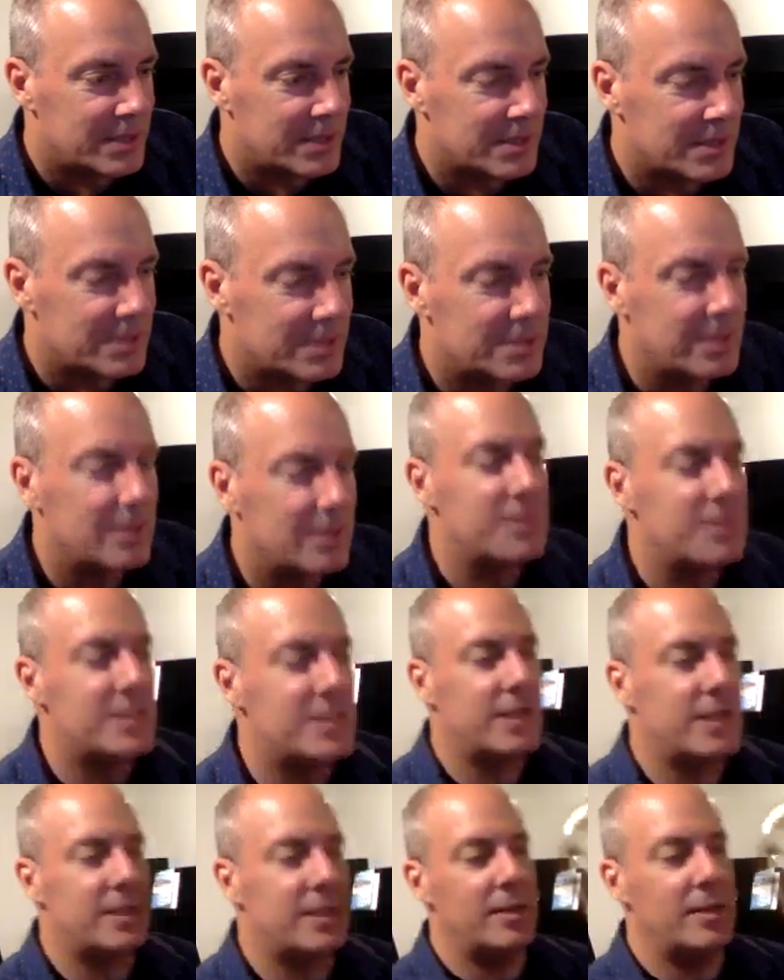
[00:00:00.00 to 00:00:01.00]
Let's see, let me
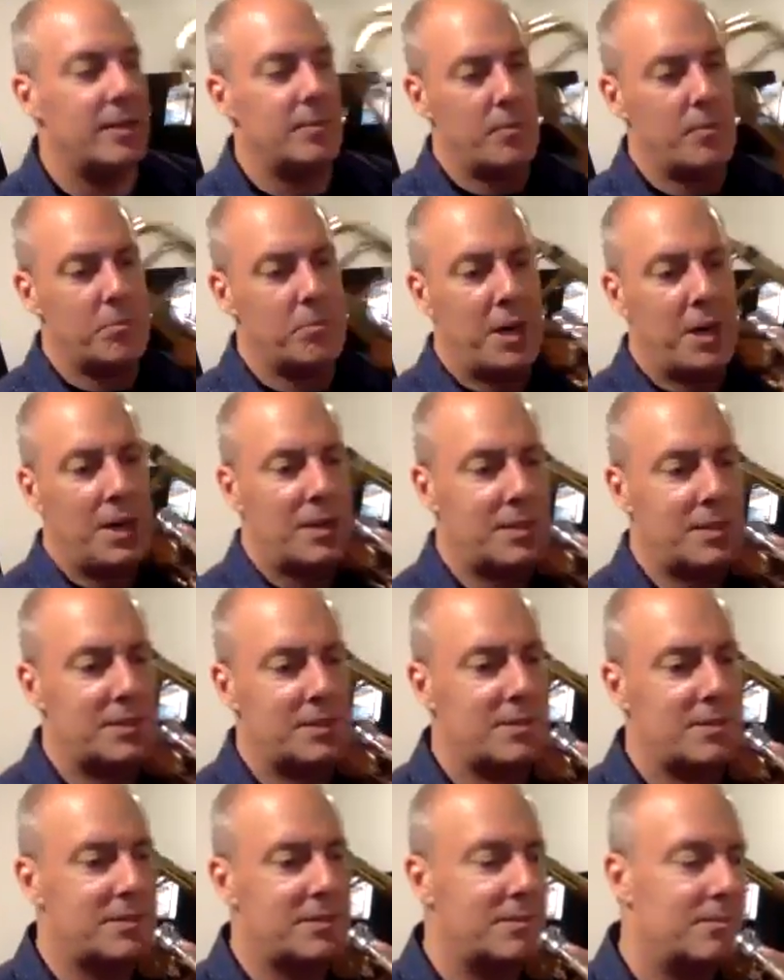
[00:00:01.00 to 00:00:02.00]
take that
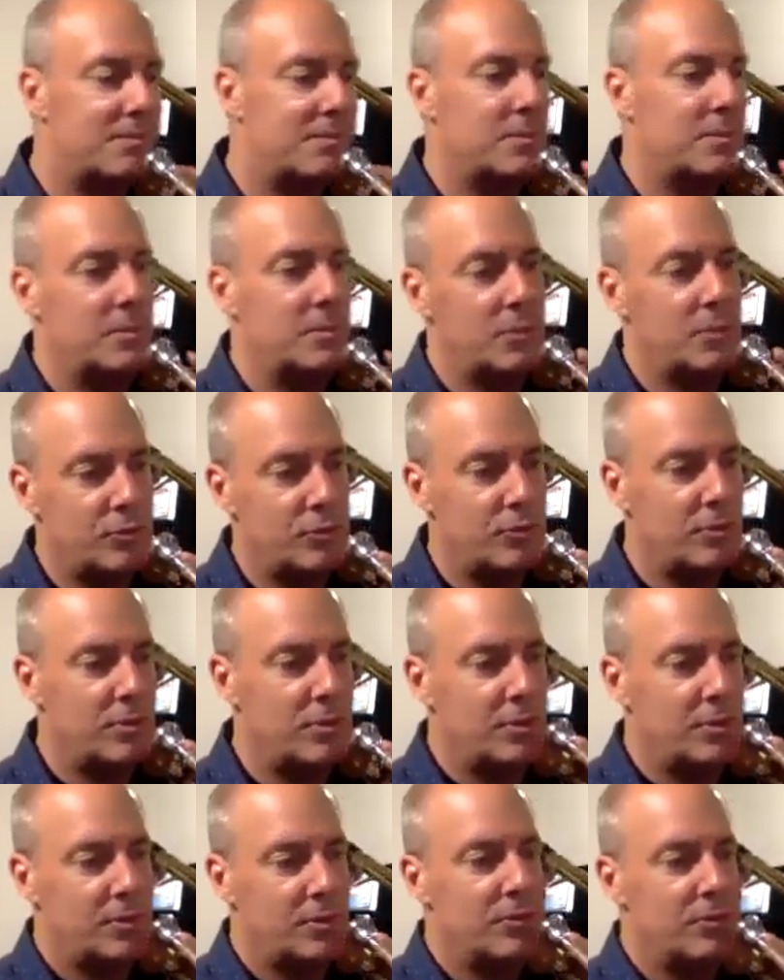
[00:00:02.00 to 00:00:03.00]
box
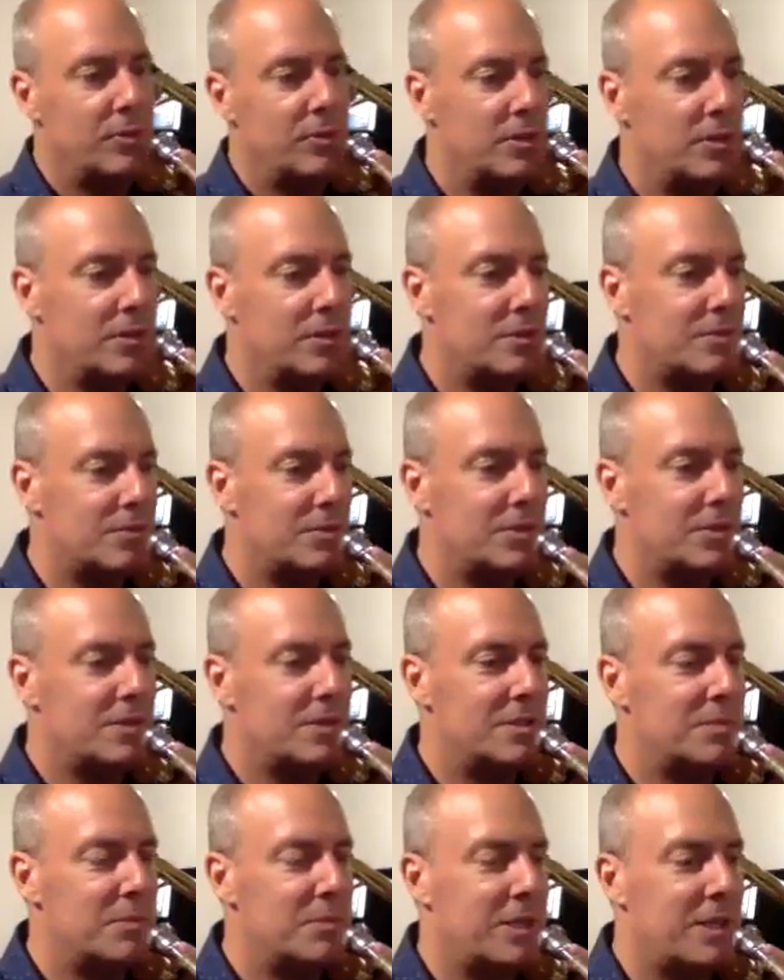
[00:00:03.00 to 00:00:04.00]
drill, which is
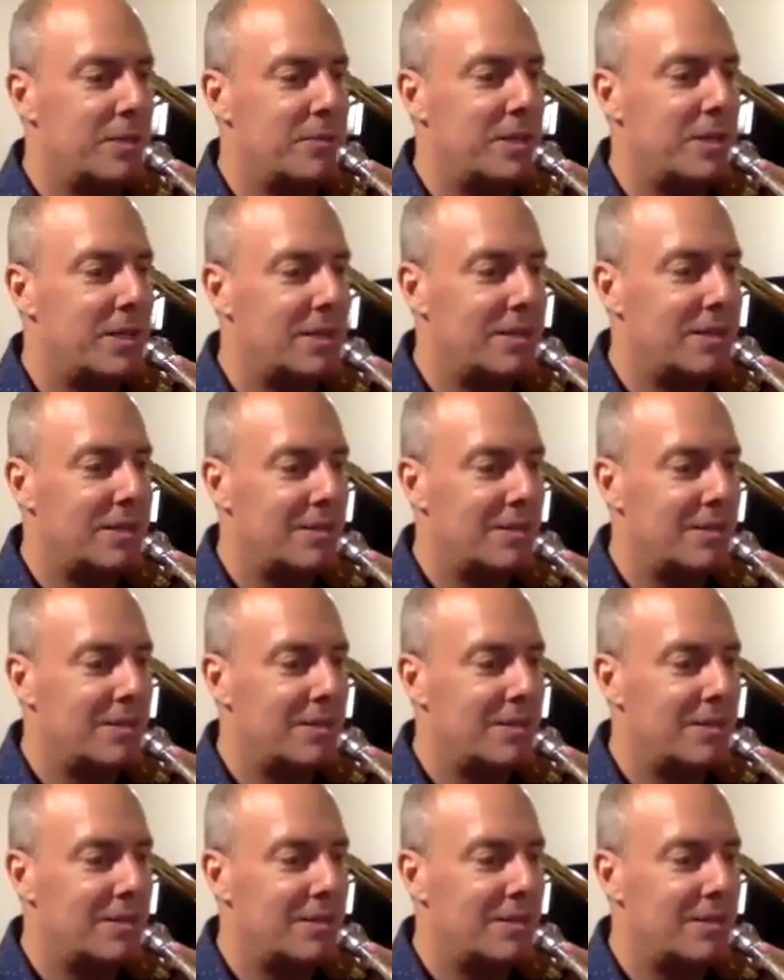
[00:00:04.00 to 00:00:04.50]
becoming